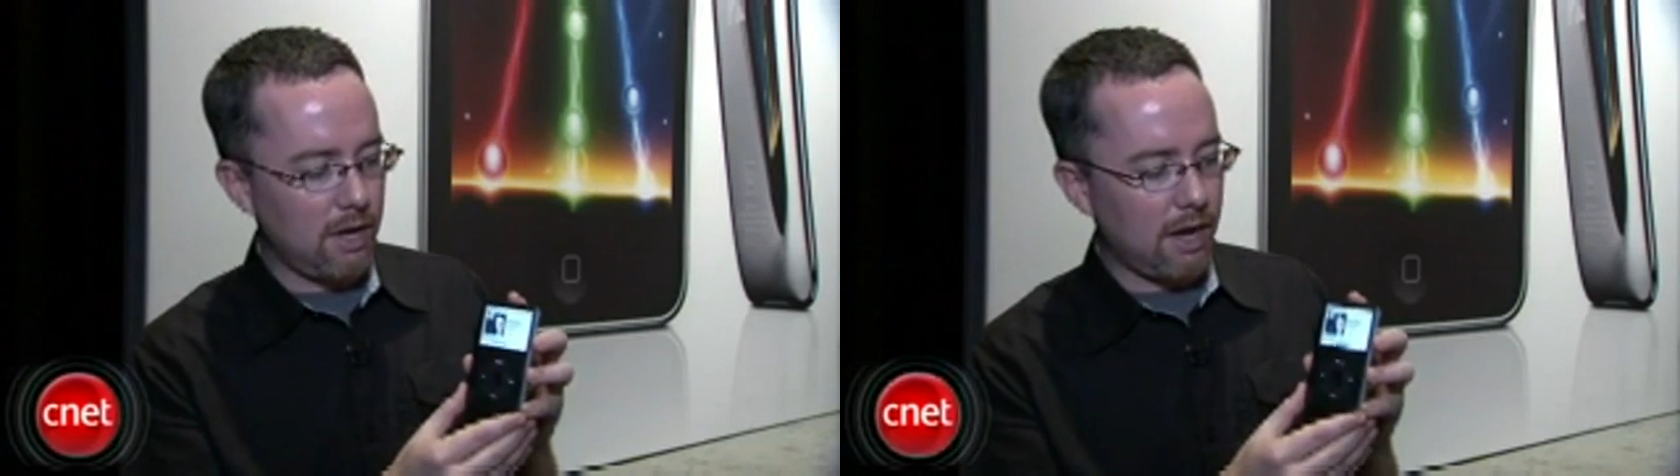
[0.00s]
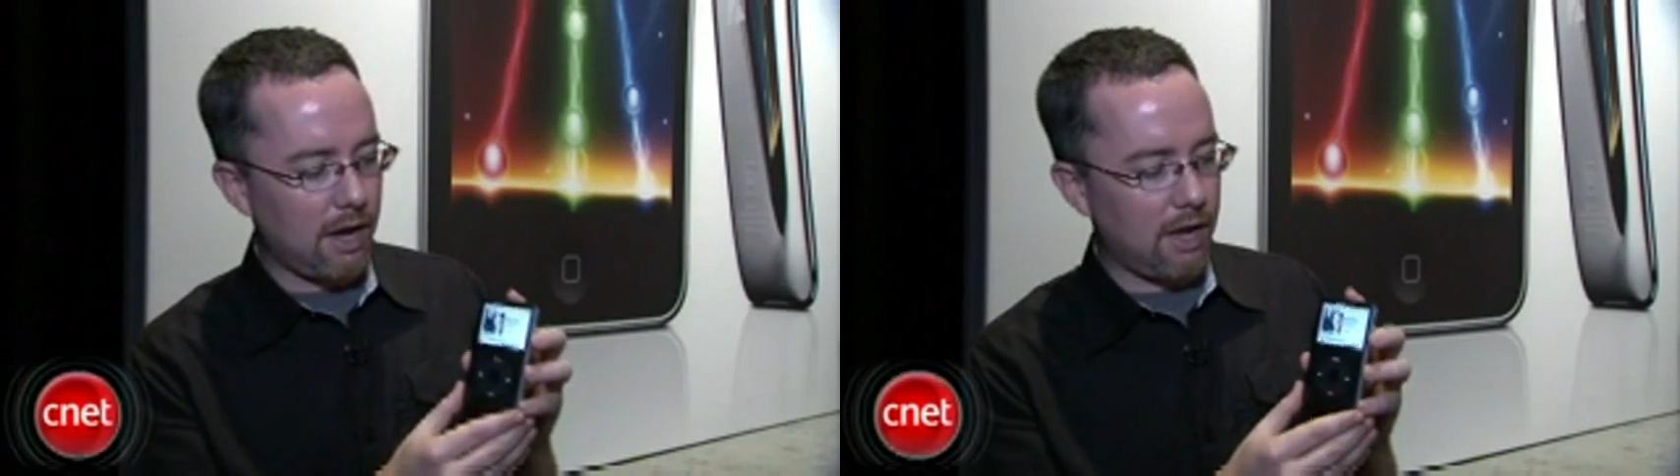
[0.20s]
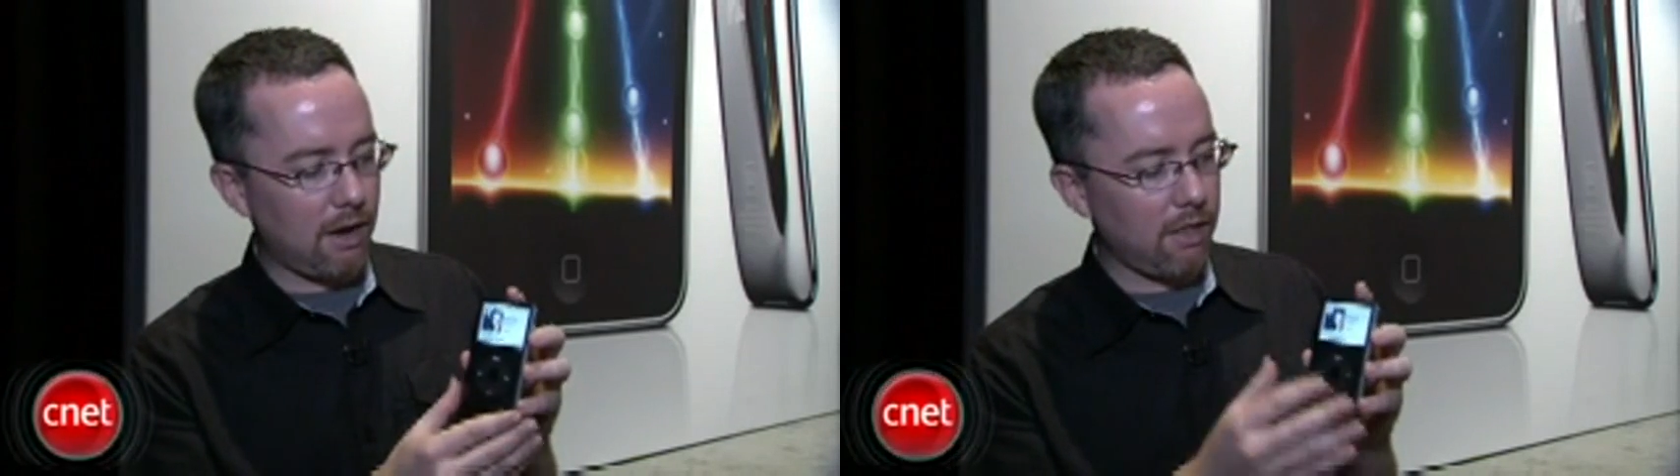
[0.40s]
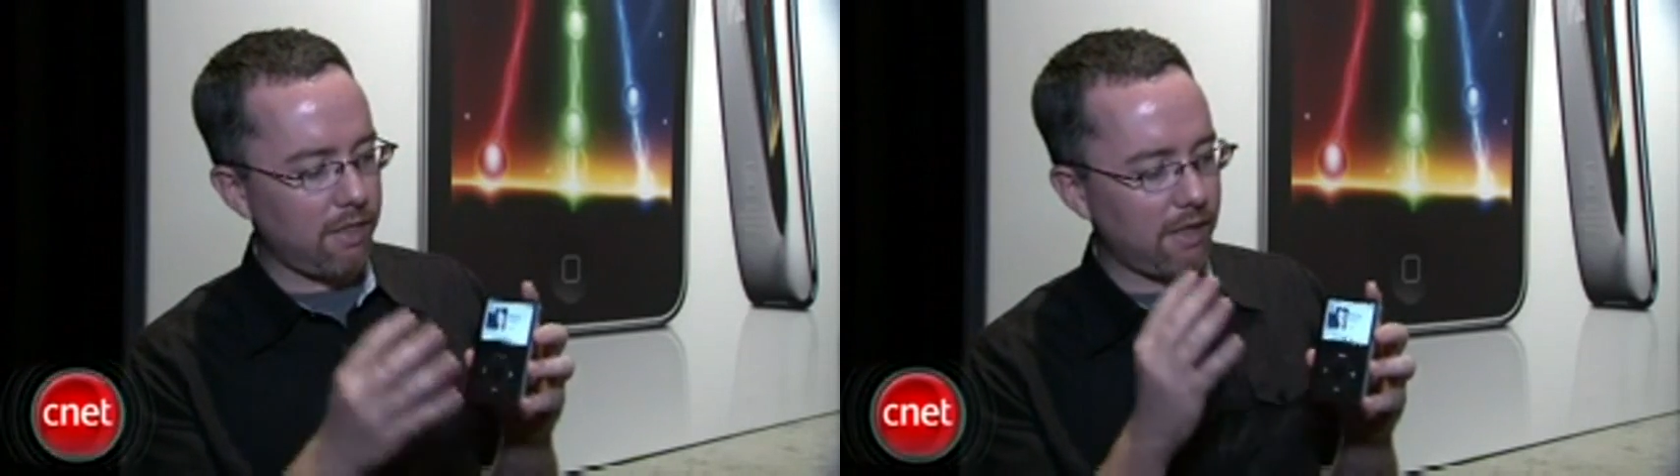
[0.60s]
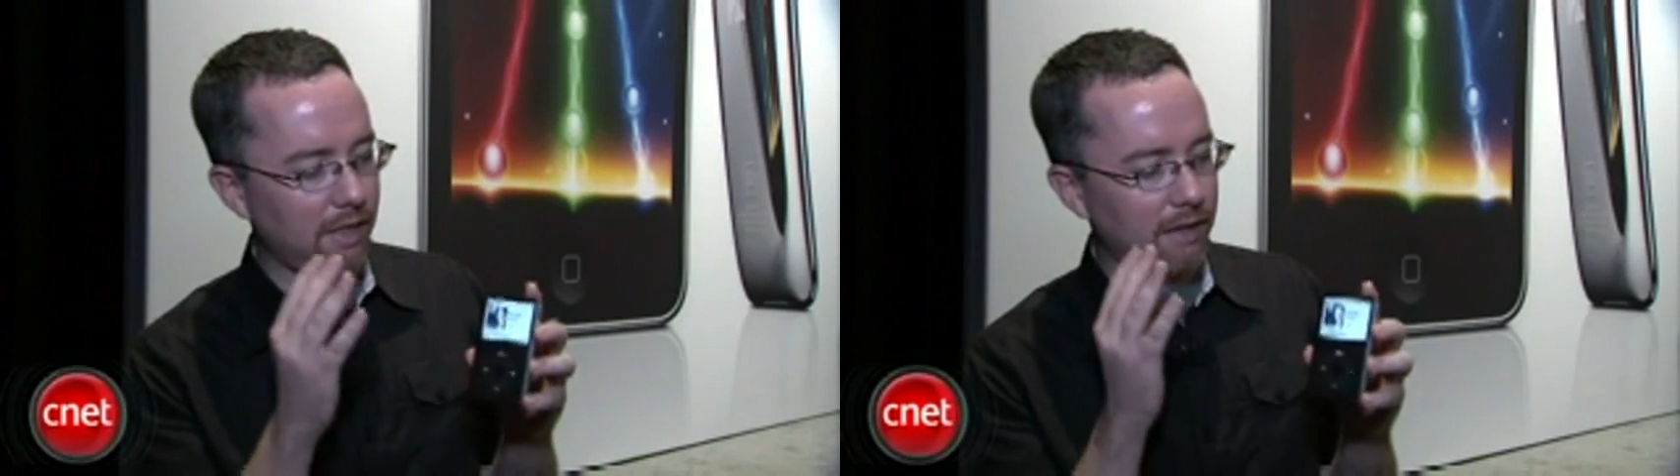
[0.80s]
Another
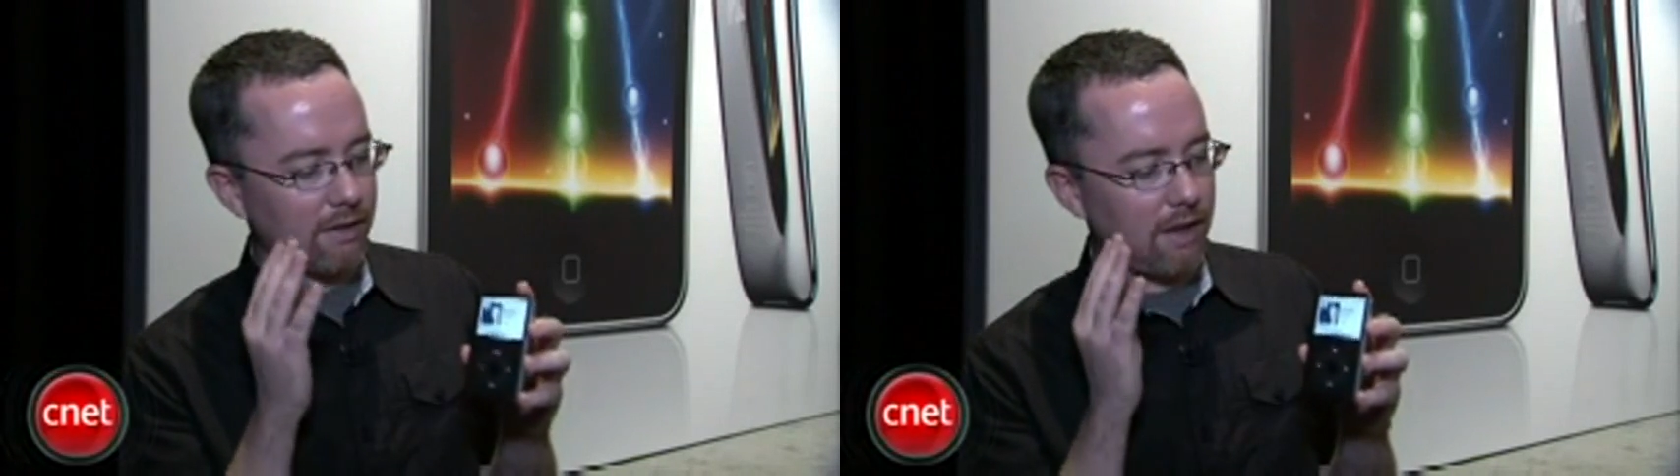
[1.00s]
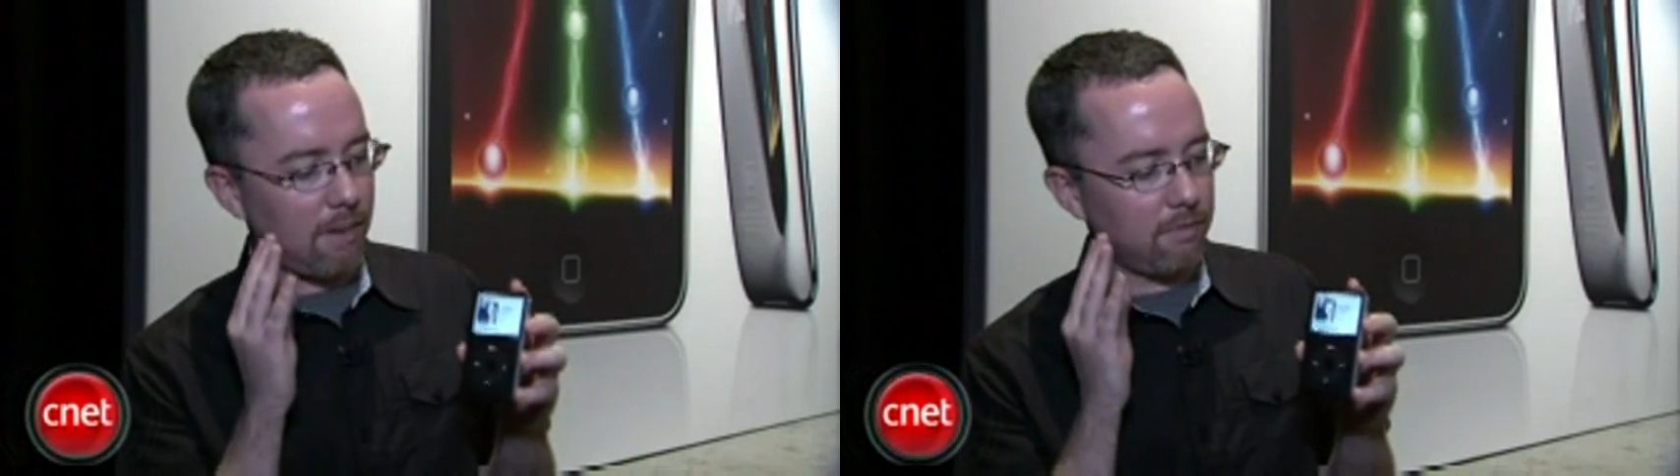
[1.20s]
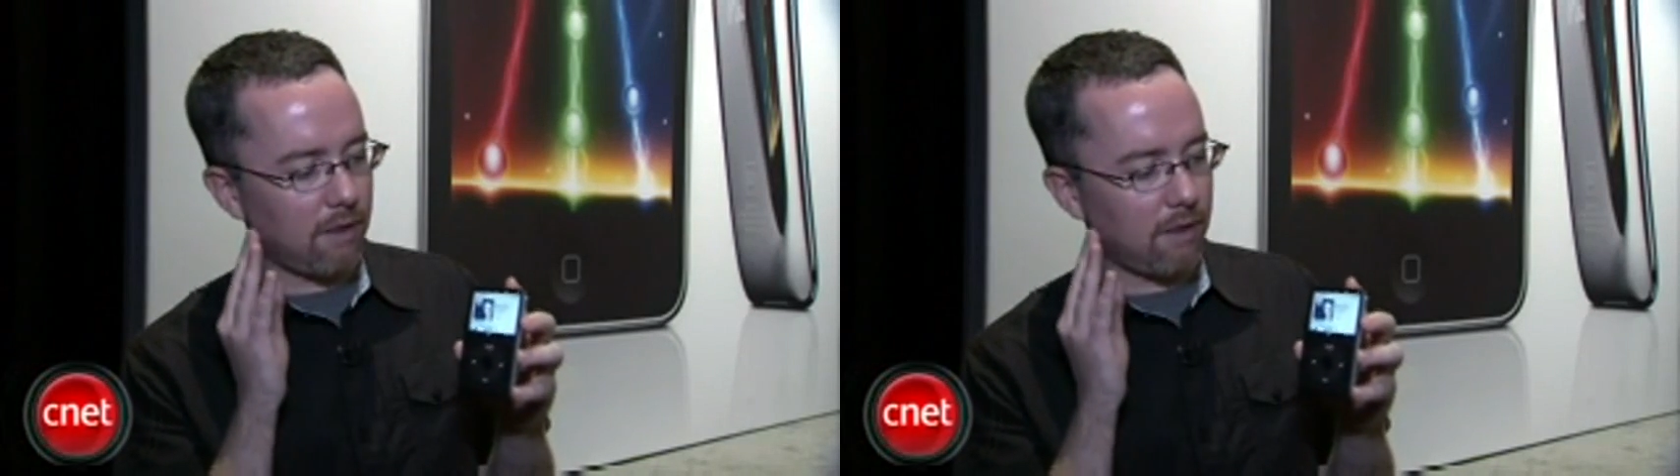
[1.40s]
thing that comes